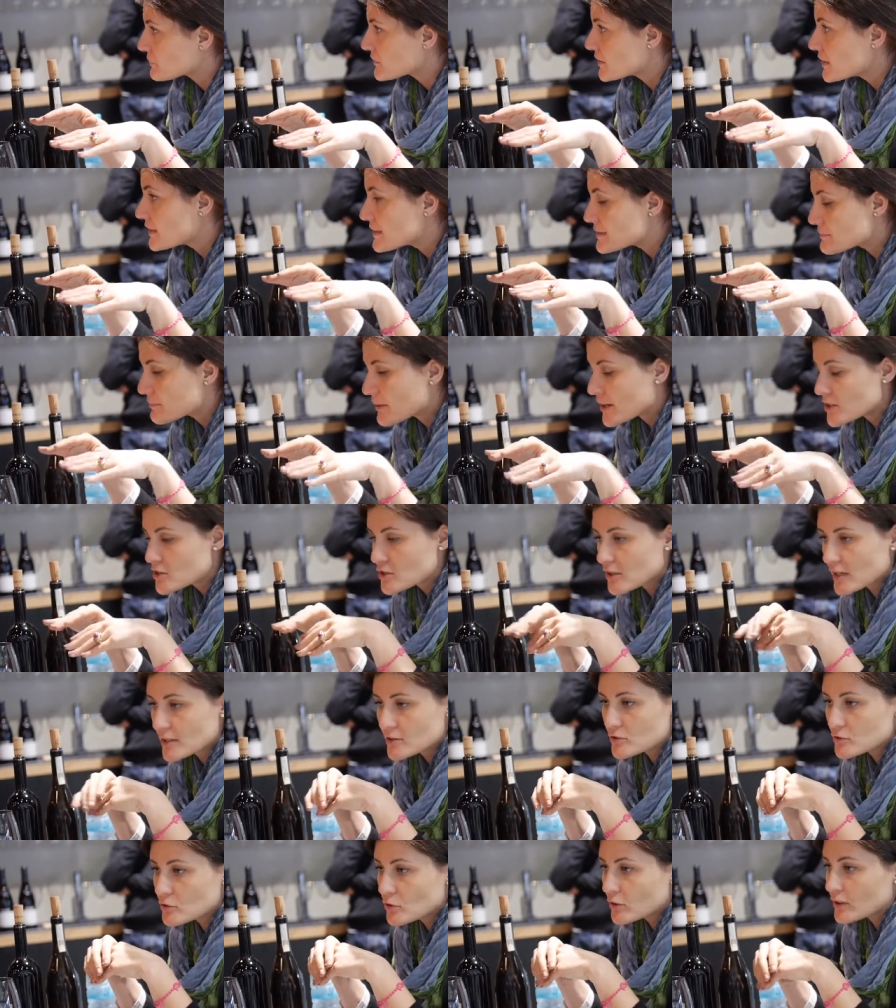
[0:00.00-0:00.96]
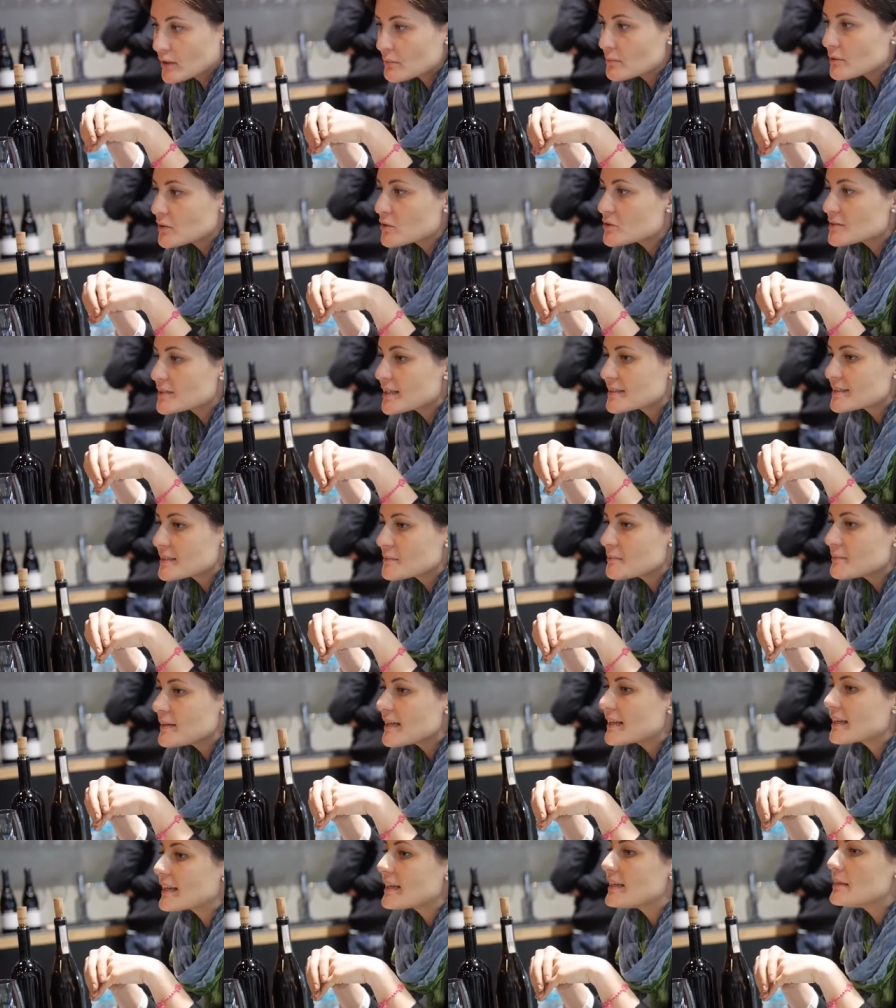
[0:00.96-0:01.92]
There is much less talking because it doesn't
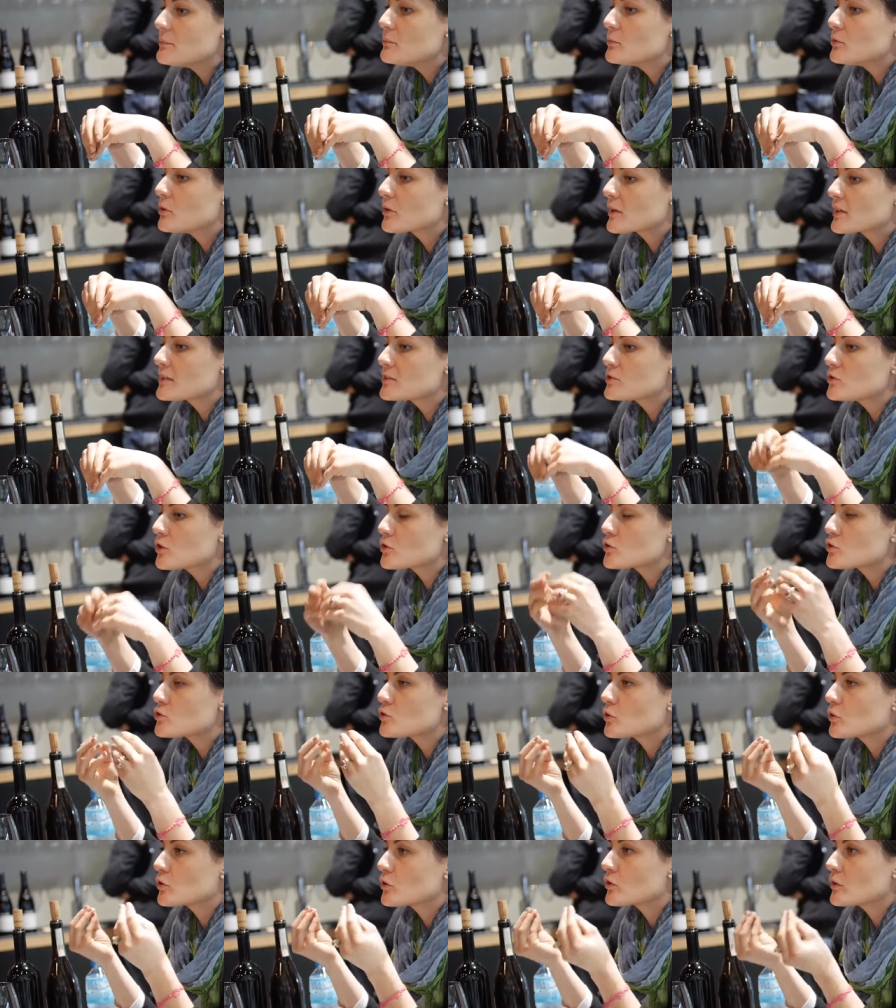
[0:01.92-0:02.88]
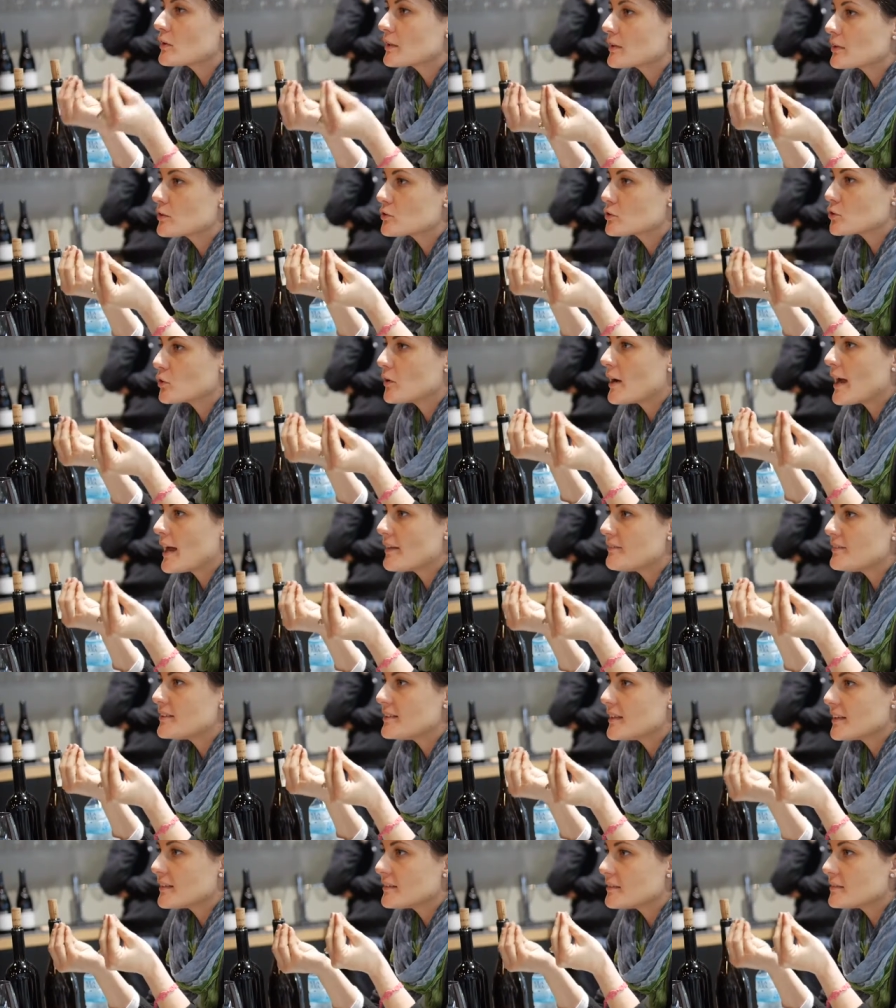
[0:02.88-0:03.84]
make anymore, it's not so so
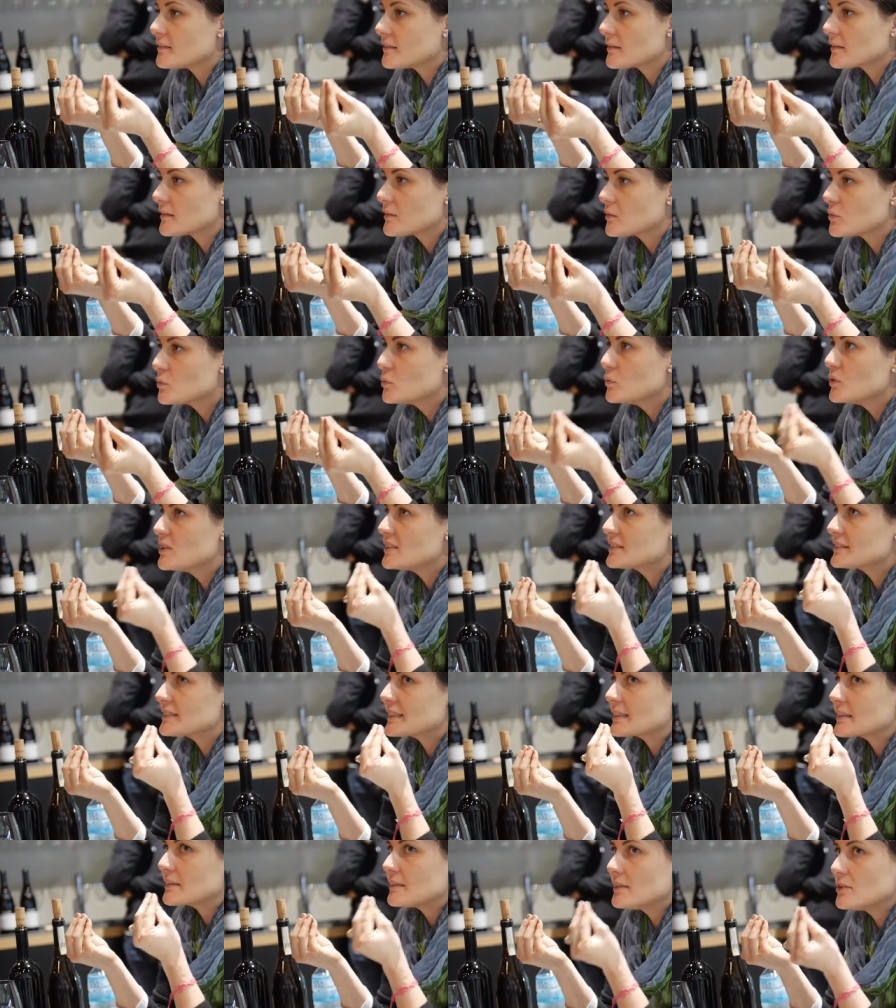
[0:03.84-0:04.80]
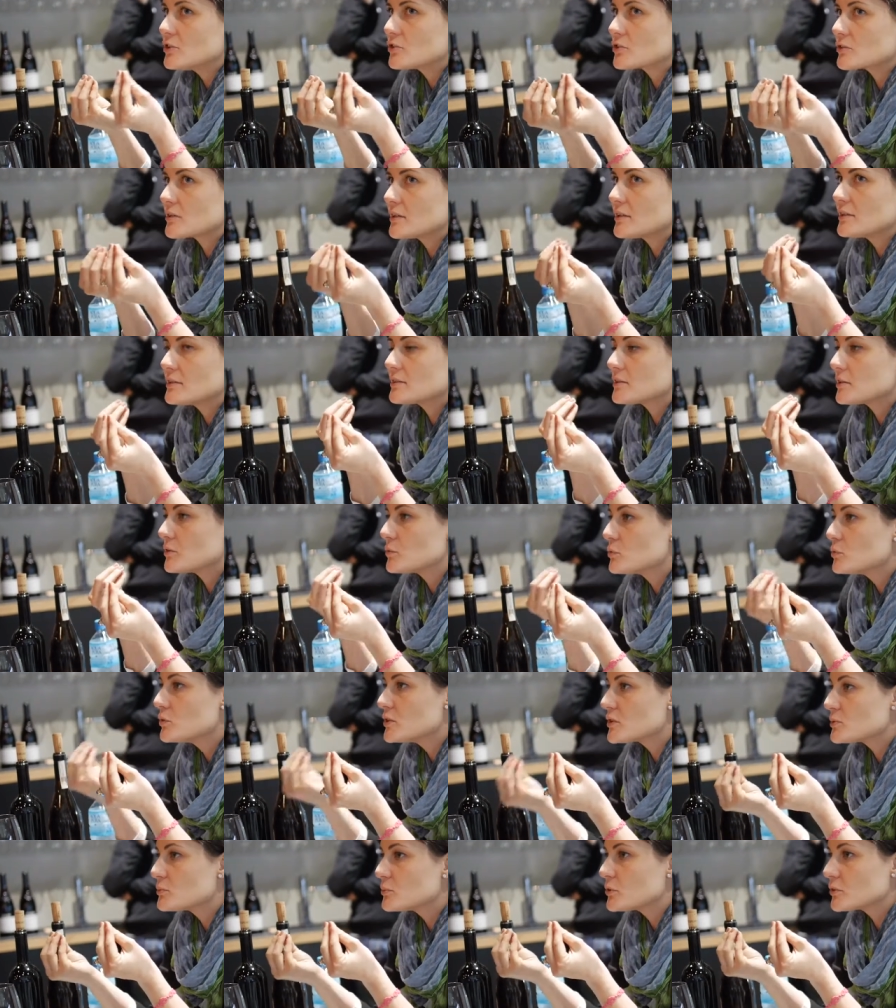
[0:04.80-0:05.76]
evident uh, who is traditionalist,
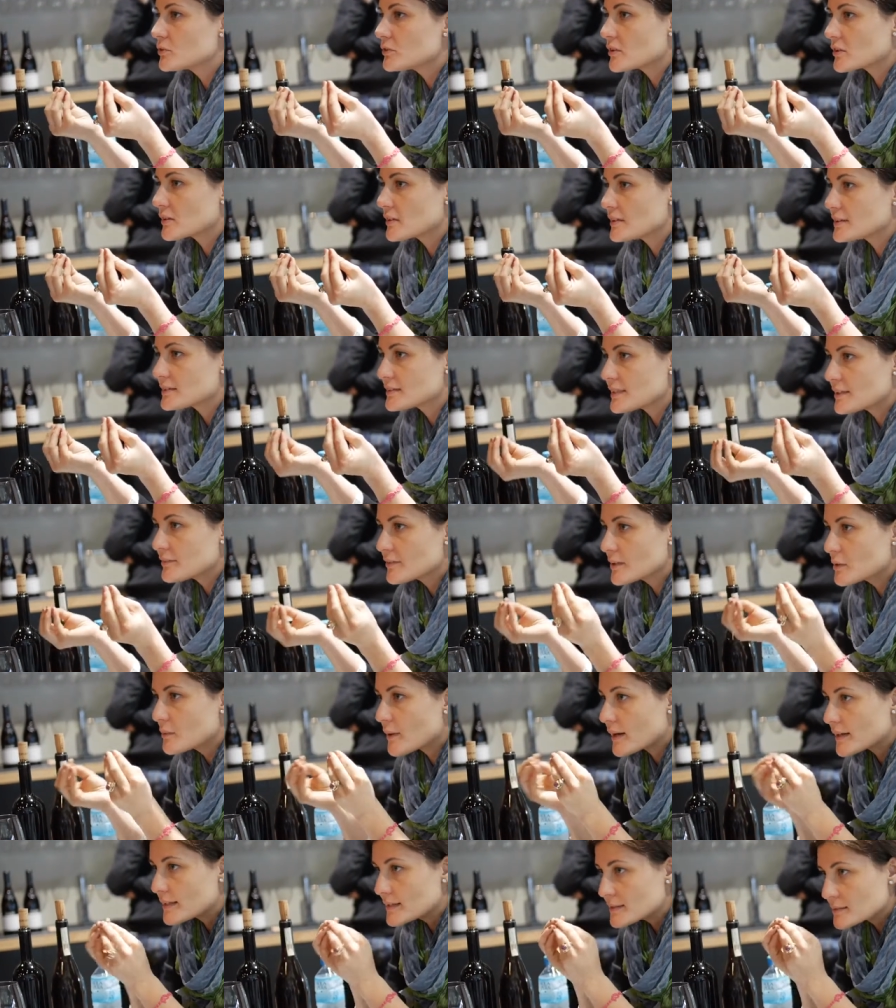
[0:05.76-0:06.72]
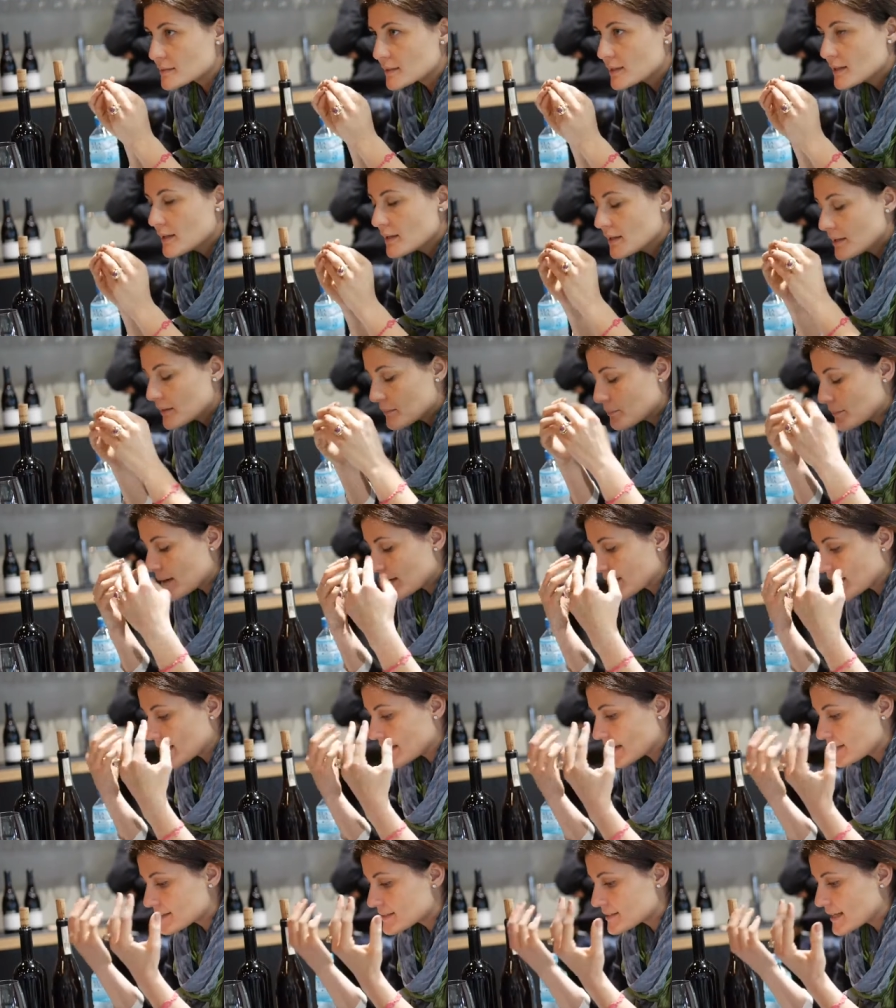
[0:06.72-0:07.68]
who is modernist. Everyone is
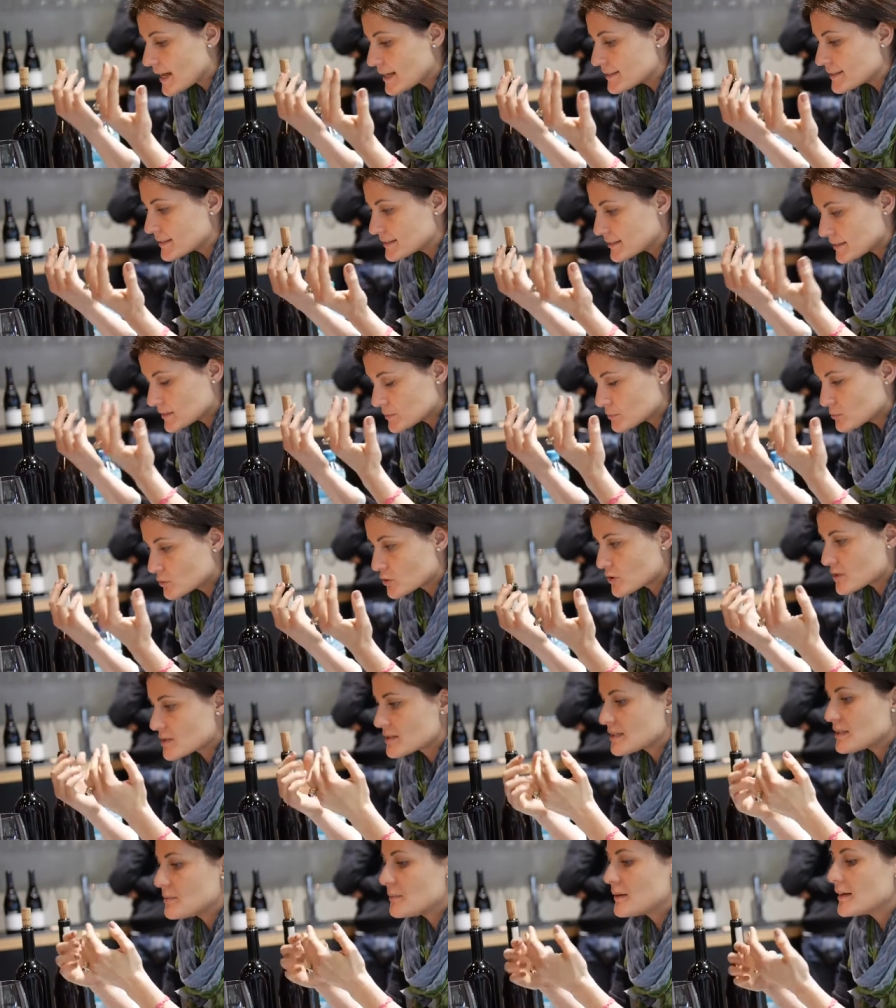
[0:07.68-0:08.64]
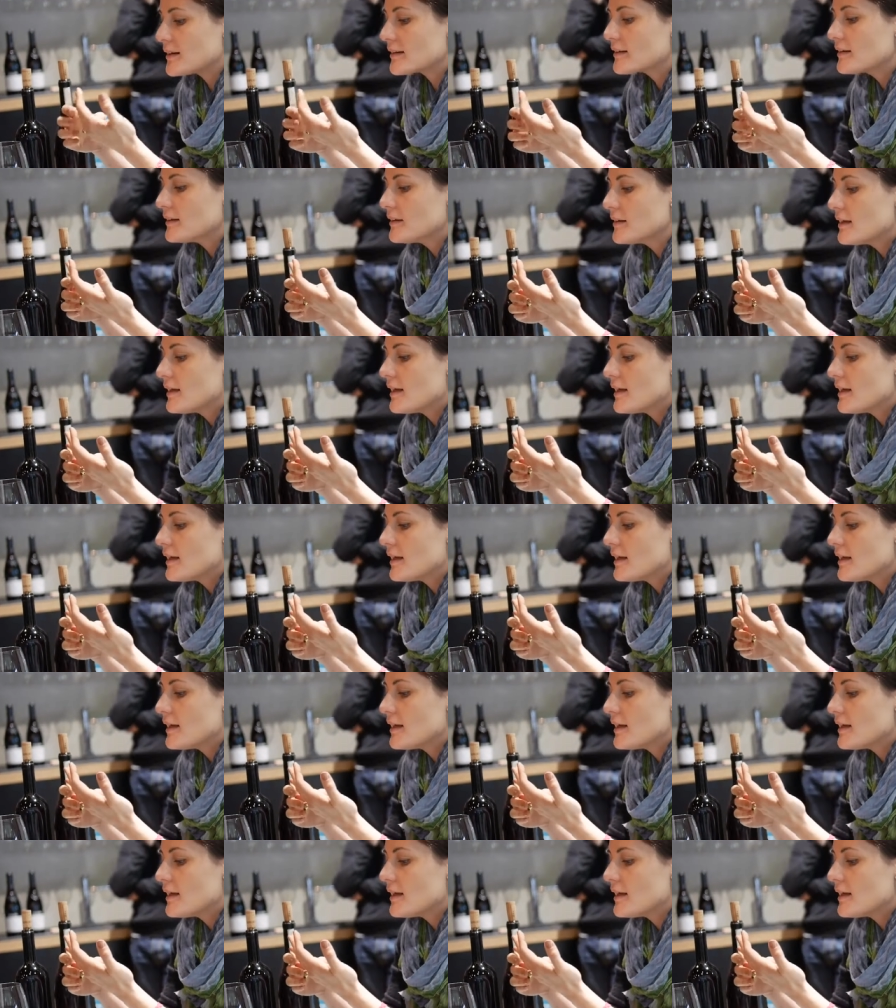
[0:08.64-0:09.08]
making a style that is more similar.